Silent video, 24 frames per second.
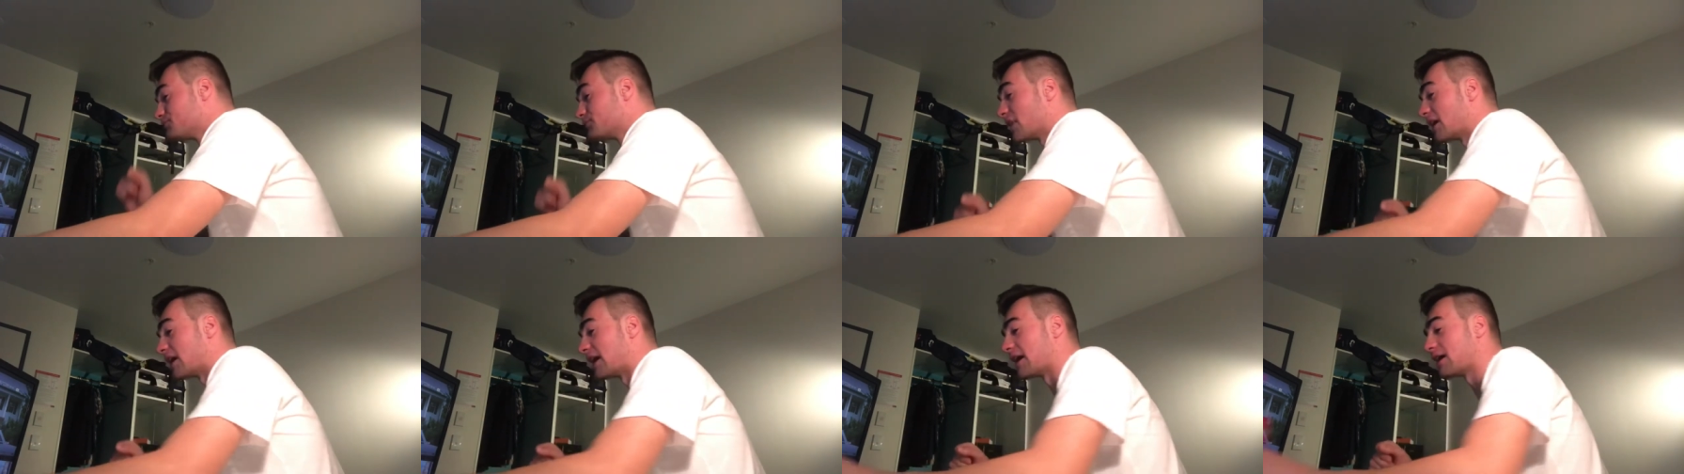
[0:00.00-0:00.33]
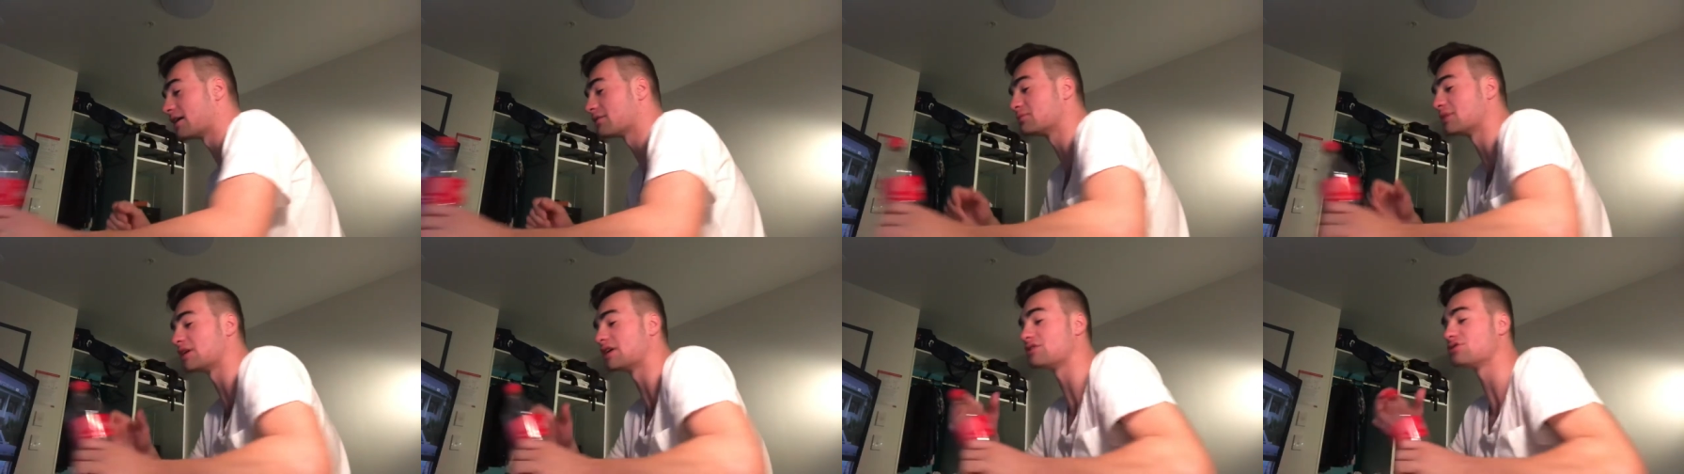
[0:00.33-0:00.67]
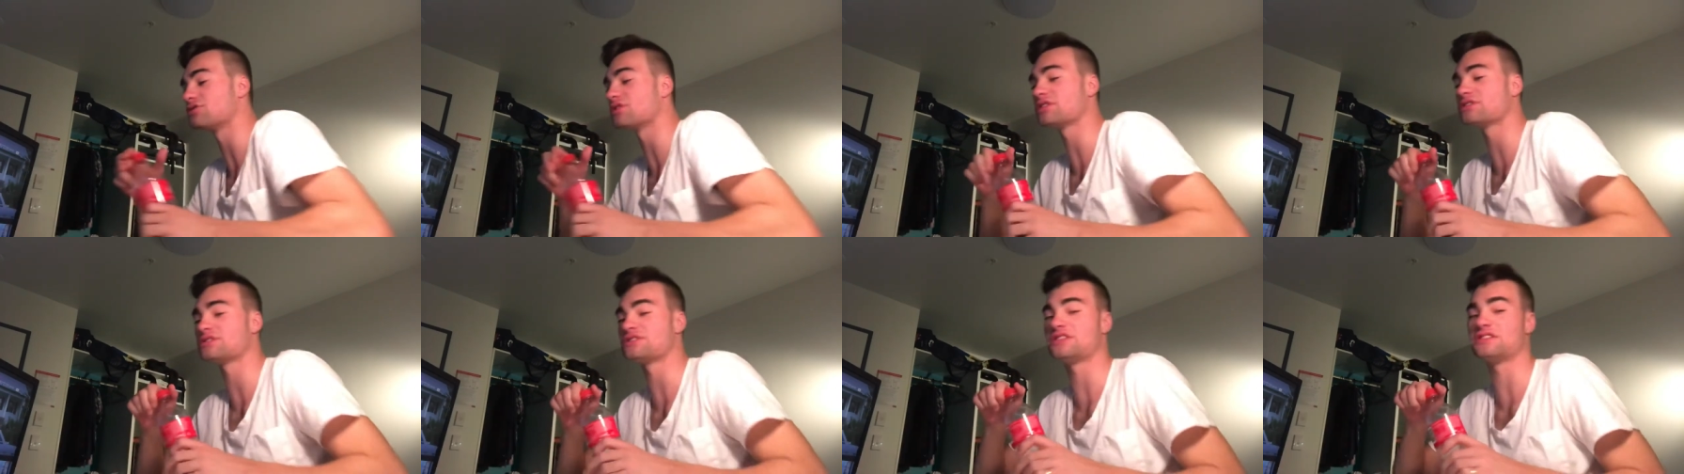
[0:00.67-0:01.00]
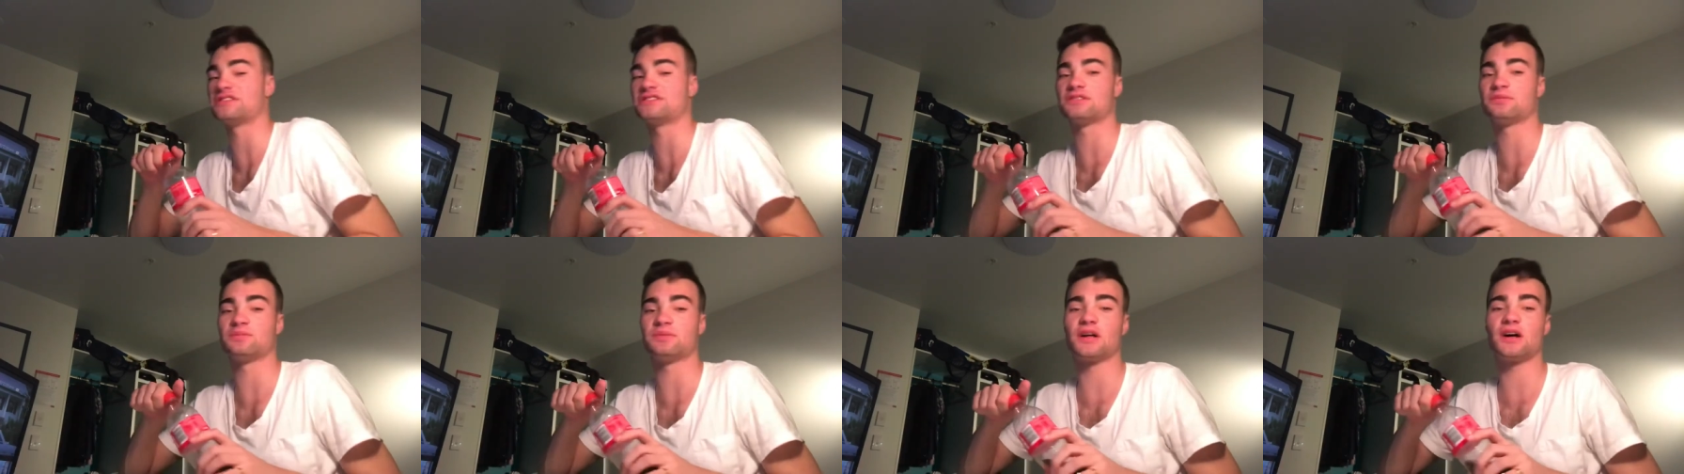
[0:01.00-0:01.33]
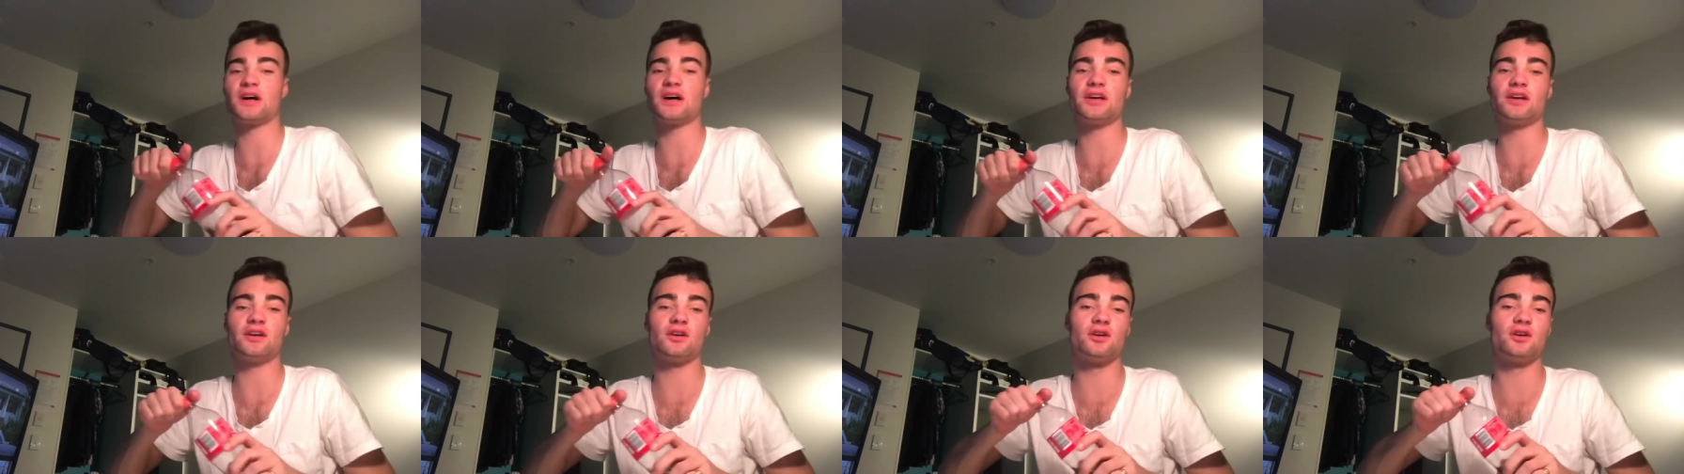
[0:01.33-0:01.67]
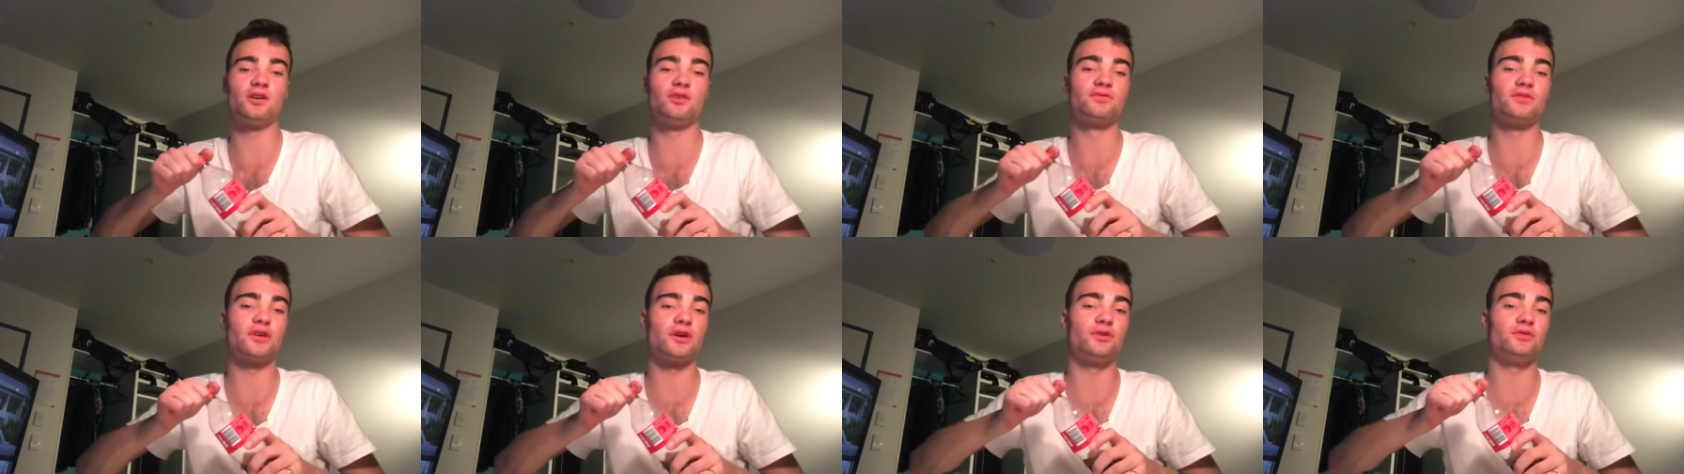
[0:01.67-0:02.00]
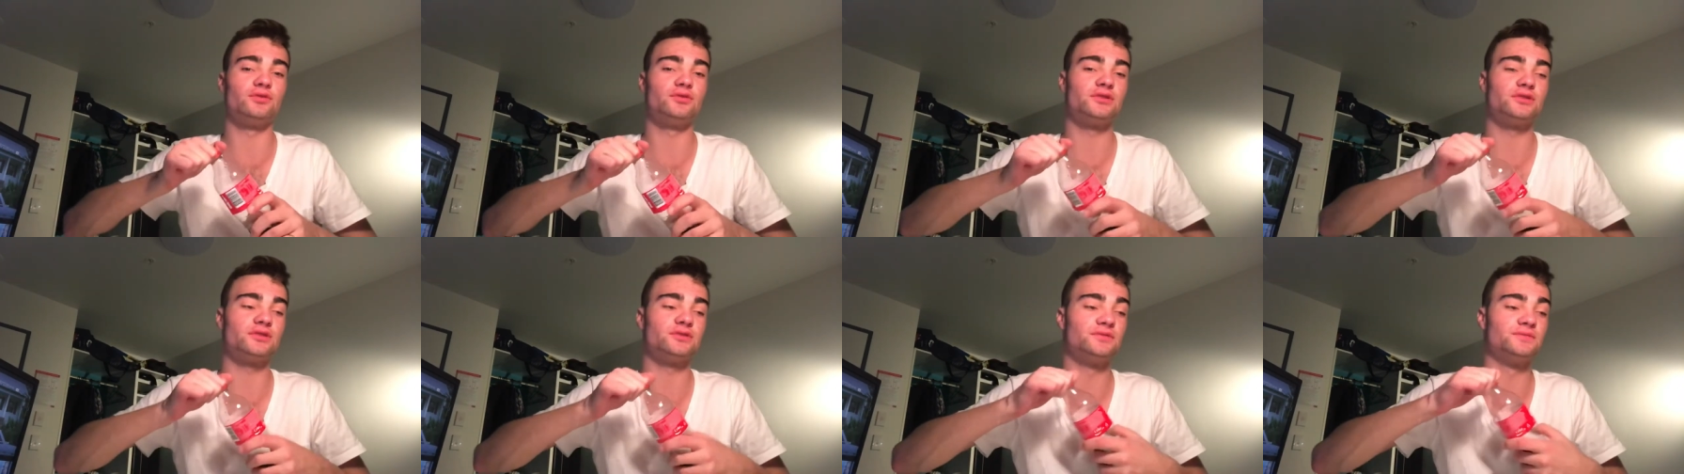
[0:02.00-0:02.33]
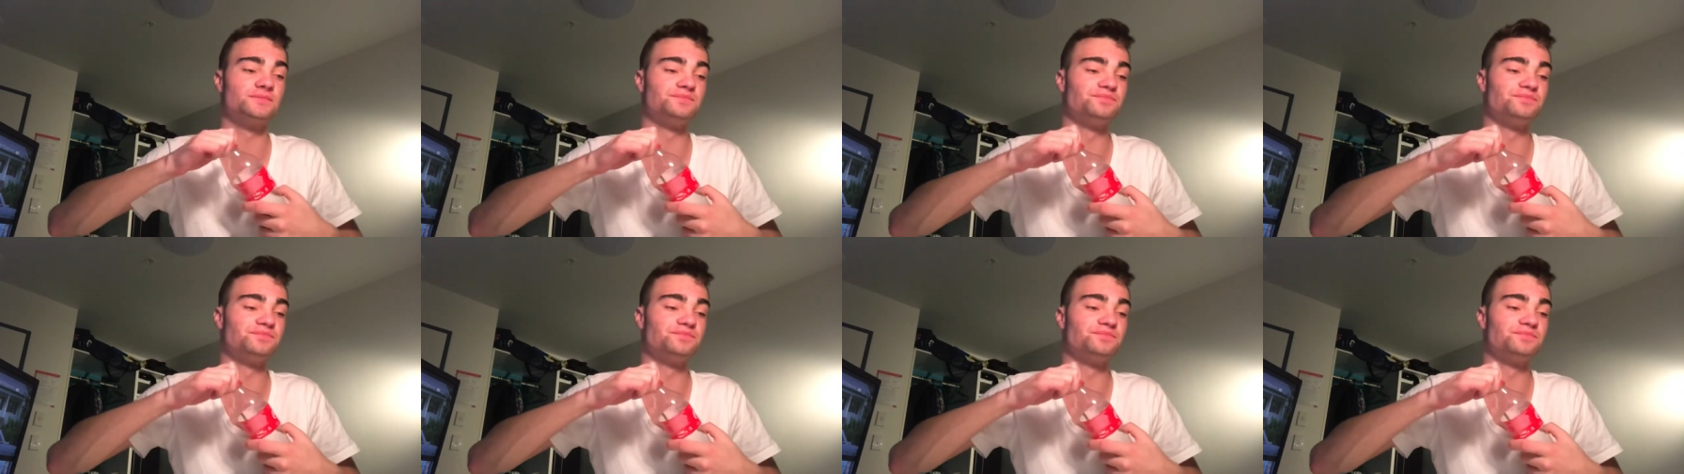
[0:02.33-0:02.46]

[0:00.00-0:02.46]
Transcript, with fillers: have my trusty supply of Coke.